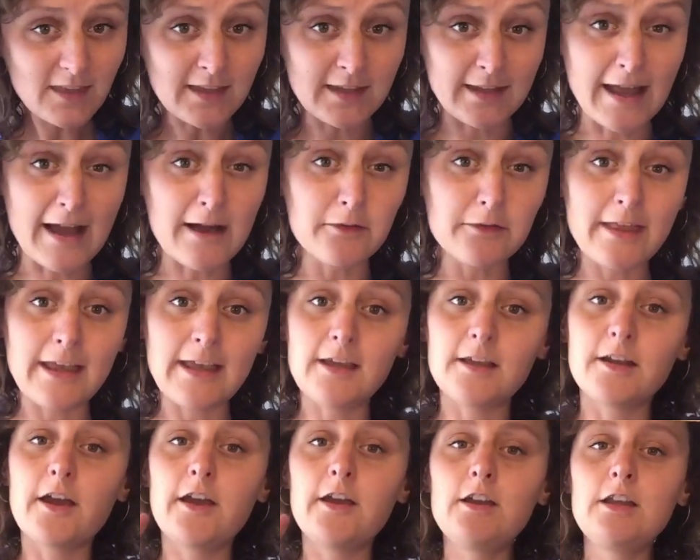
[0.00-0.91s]
Now, they
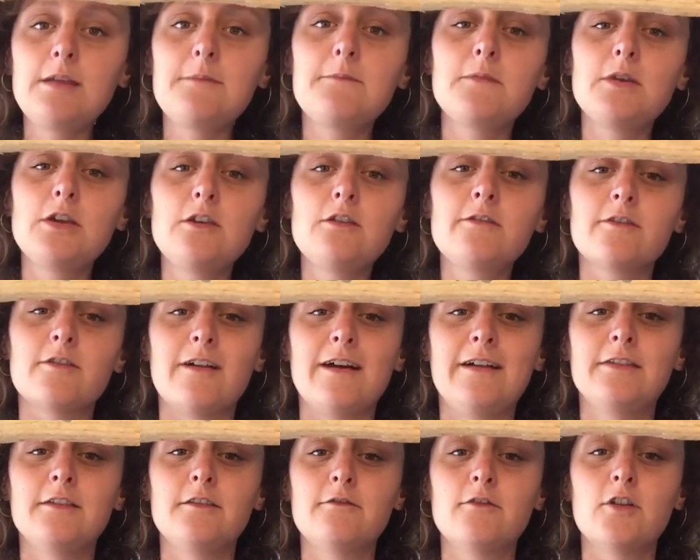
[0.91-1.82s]
can only move
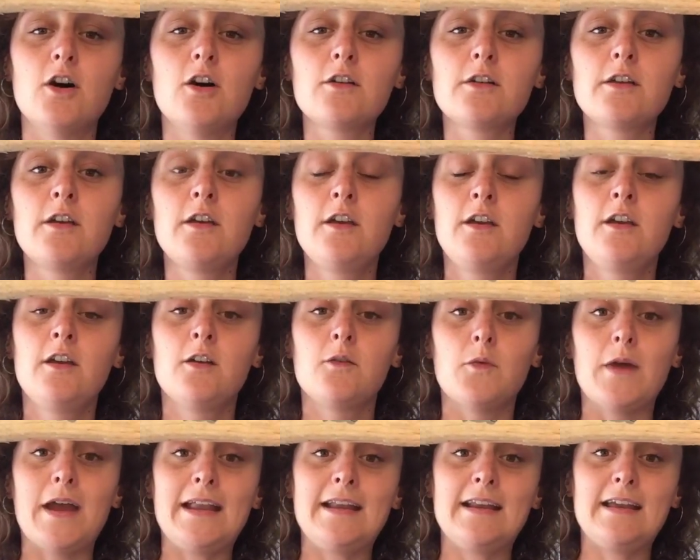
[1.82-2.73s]
around the rock
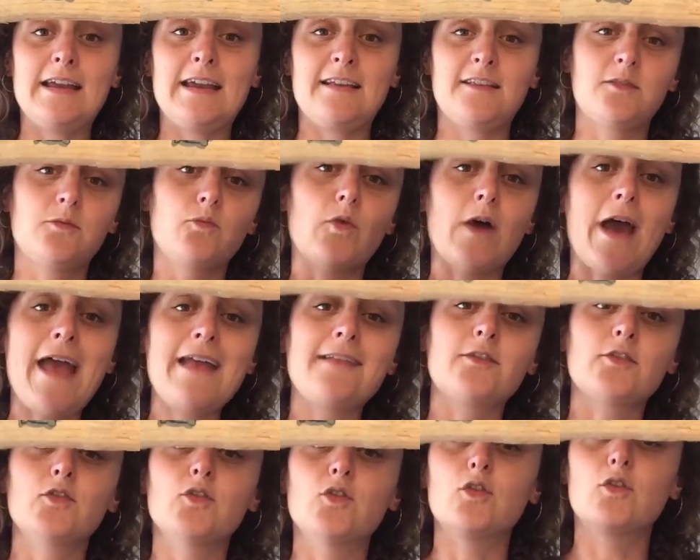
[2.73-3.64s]
when it's
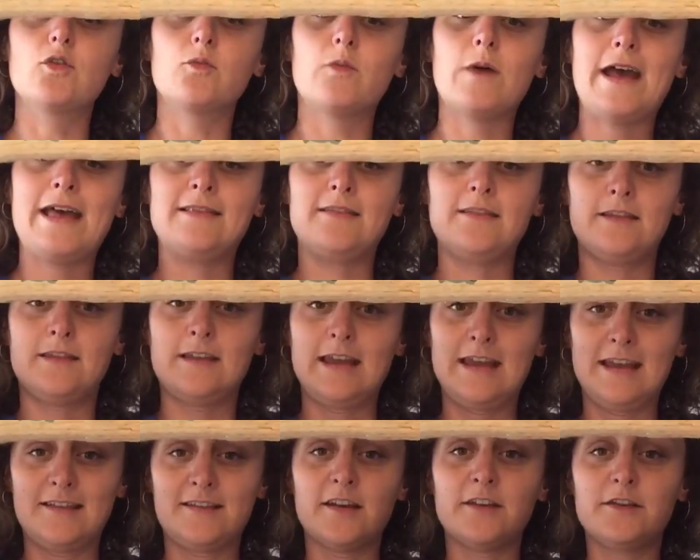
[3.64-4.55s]
wet or when
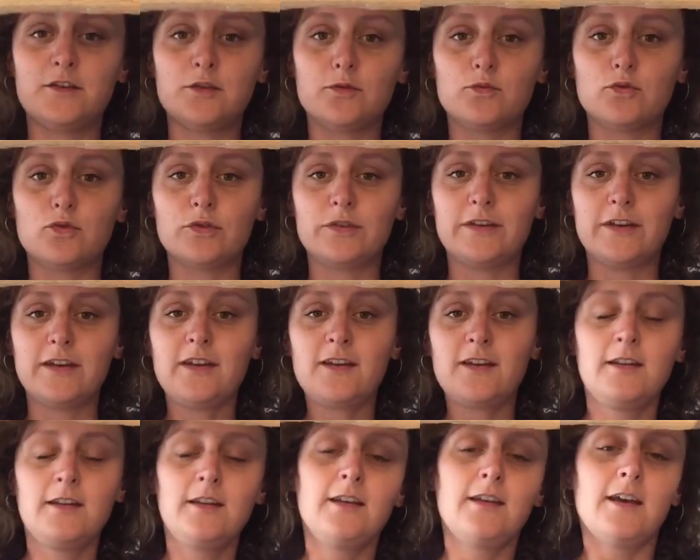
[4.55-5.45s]
it's underwater.
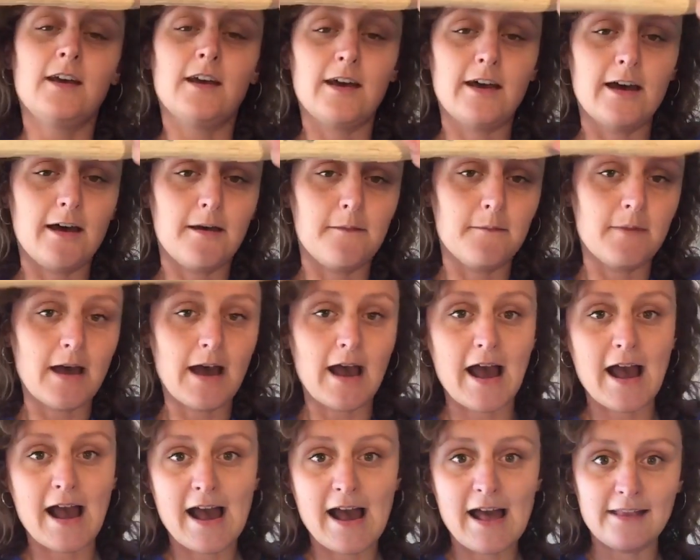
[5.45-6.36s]

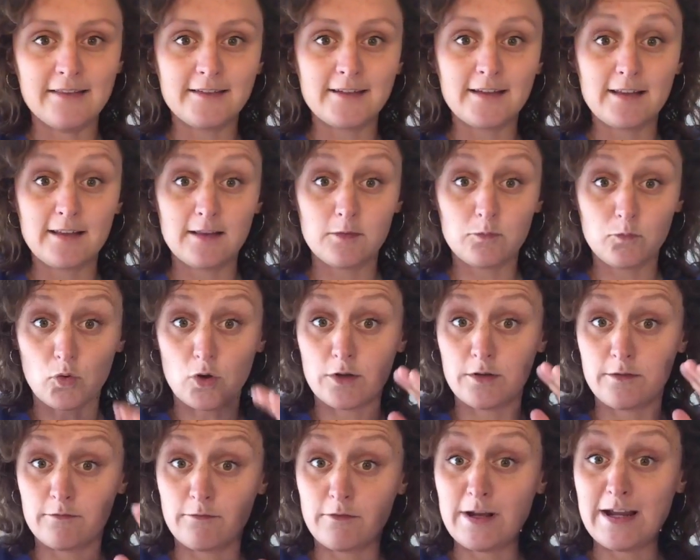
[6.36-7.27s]
And
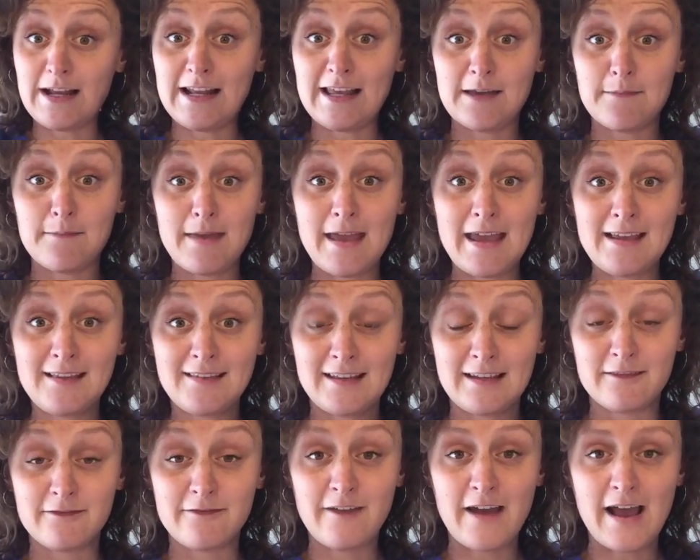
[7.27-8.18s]
one really
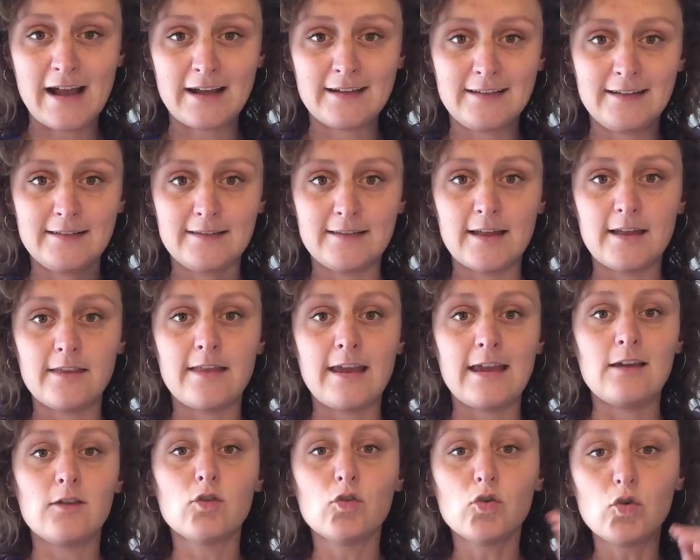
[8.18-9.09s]
amazing fact is that
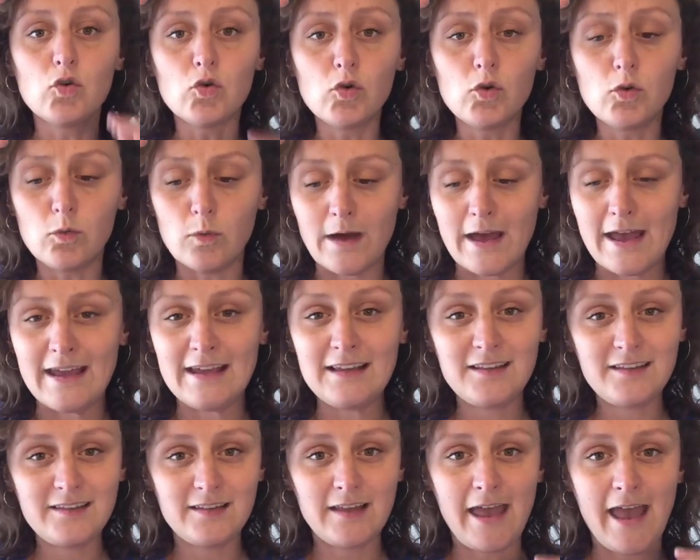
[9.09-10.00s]
they
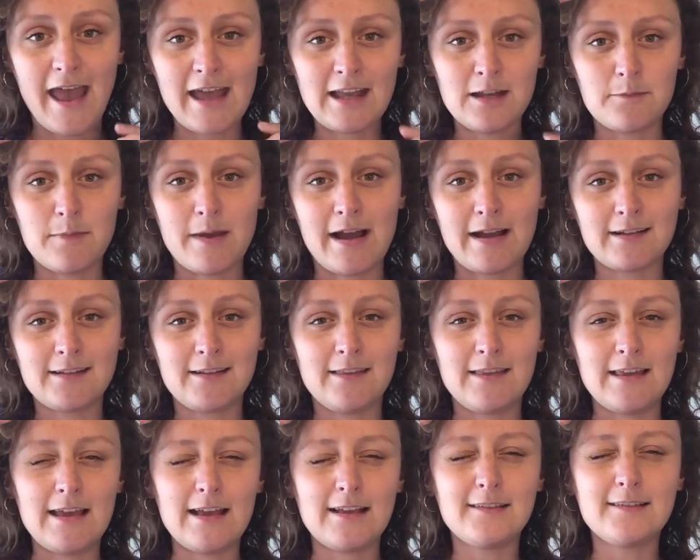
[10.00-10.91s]
always head back to
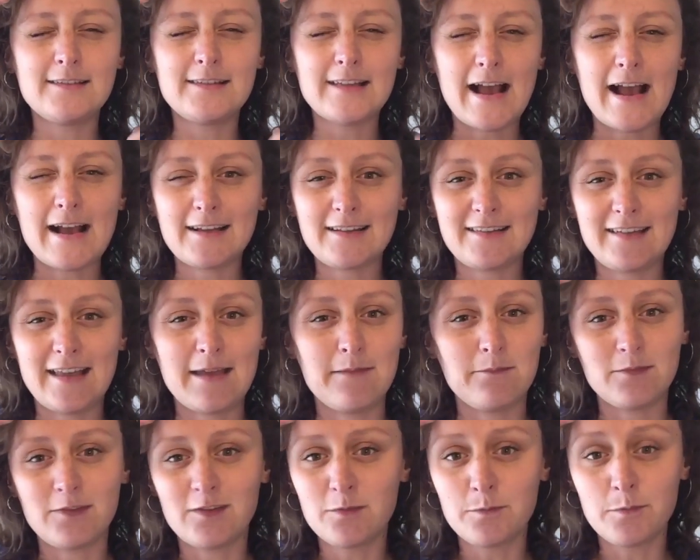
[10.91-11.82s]
the exact
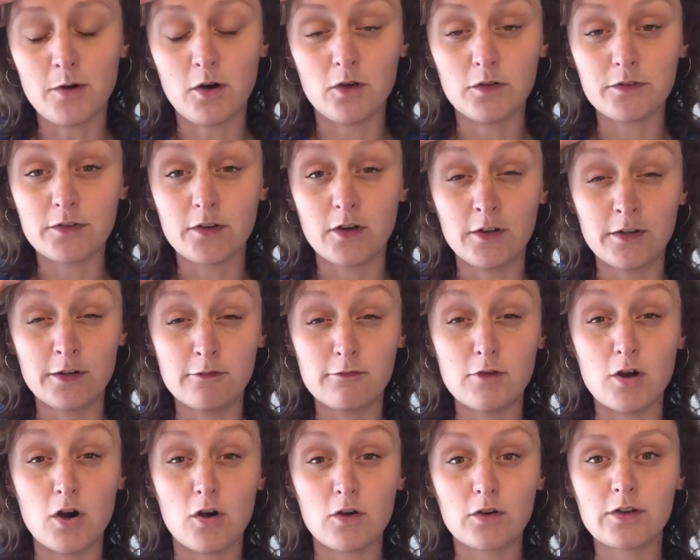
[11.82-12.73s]
same spot on a
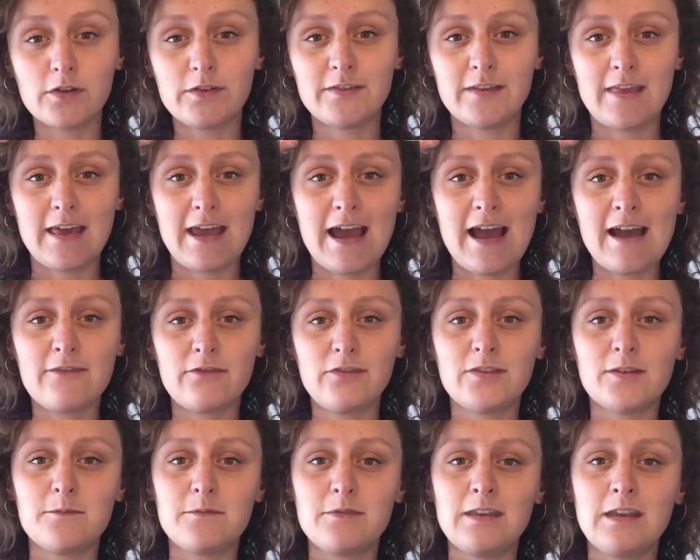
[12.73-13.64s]
rock. So they have
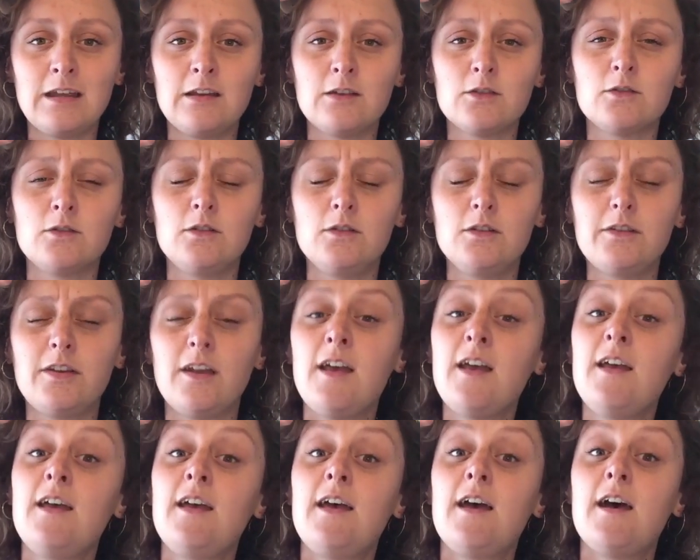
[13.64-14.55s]
something called
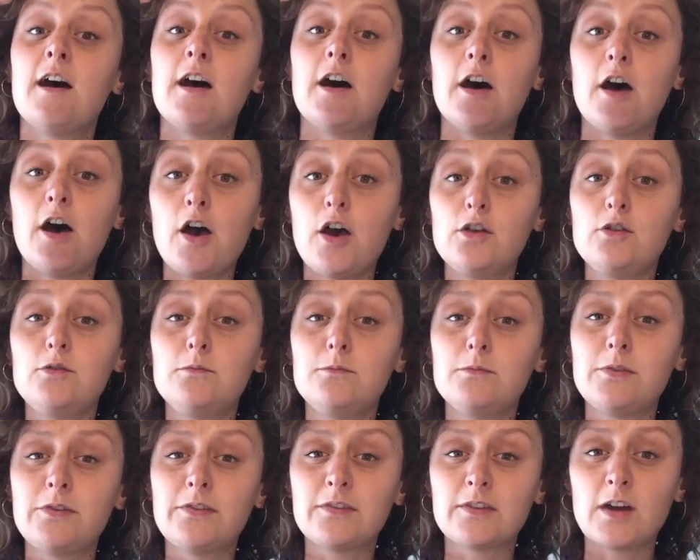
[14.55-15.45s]
a
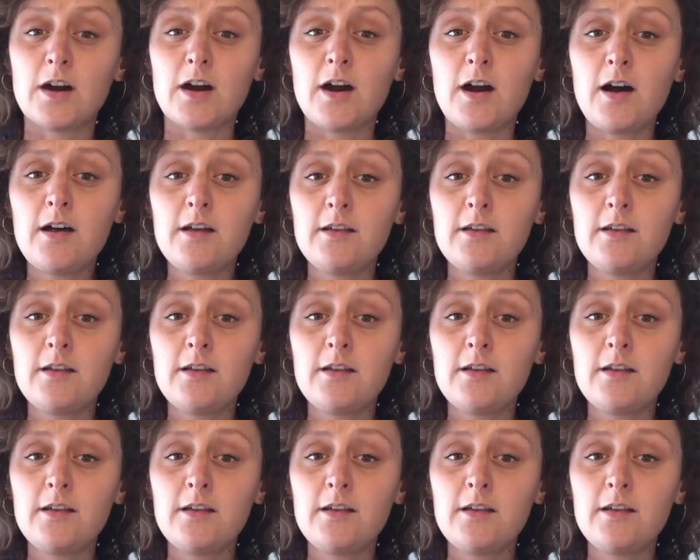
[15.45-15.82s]
home scar.